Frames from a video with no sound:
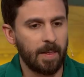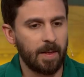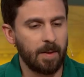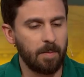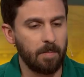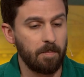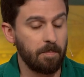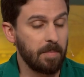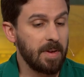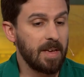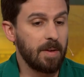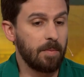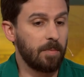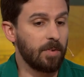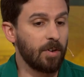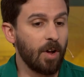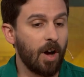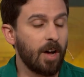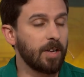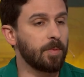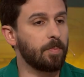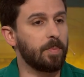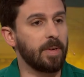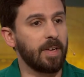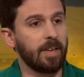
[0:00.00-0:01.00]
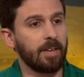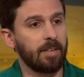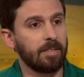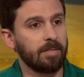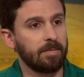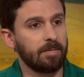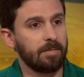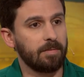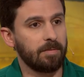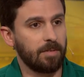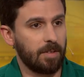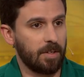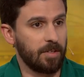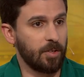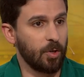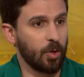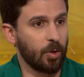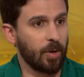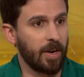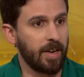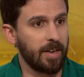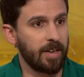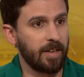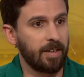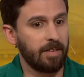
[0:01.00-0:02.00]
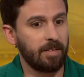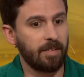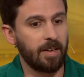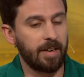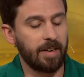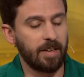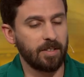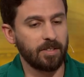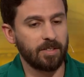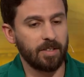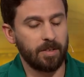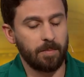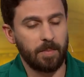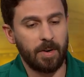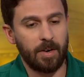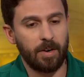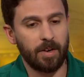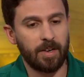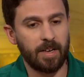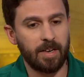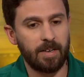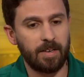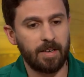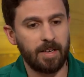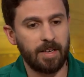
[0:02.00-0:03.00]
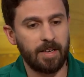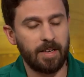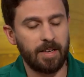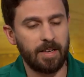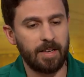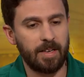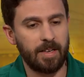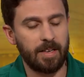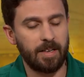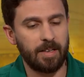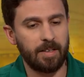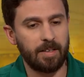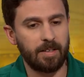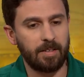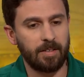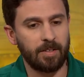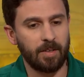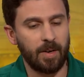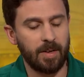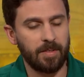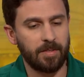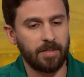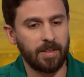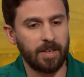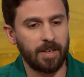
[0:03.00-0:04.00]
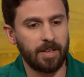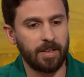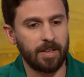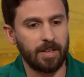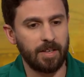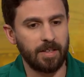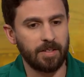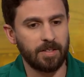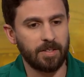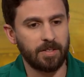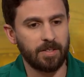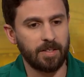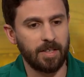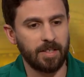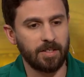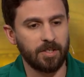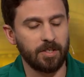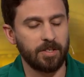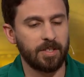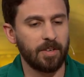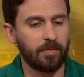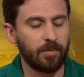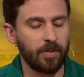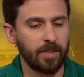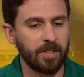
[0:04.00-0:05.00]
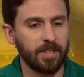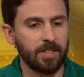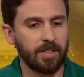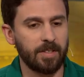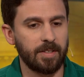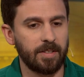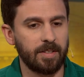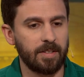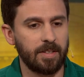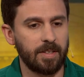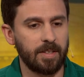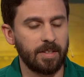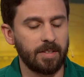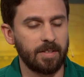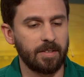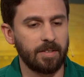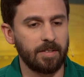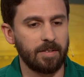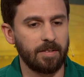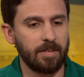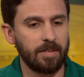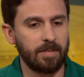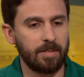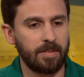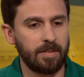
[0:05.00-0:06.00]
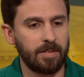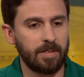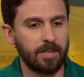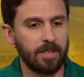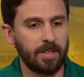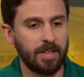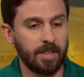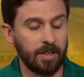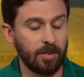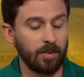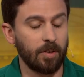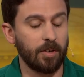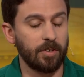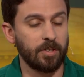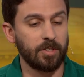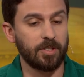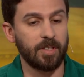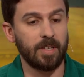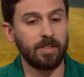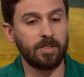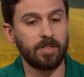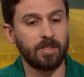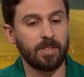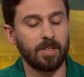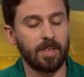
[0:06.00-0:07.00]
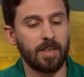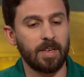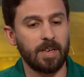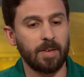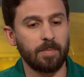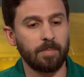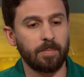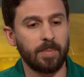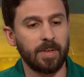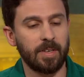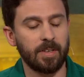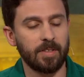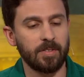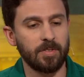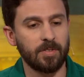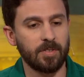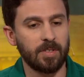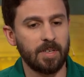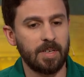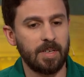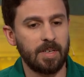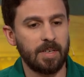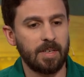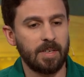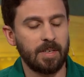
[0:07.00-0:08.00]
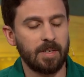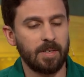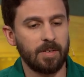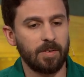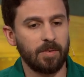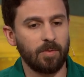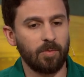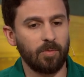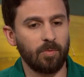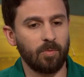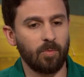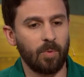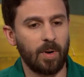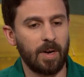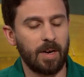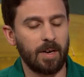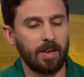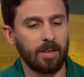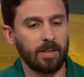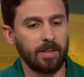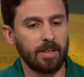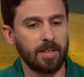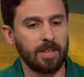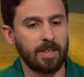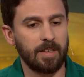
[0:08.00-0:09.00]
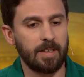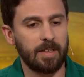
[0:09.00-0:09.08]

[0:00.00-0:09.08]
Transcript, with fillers: Me not being a Ukrainian and as an American, you know, I think it's different in a large sense, because while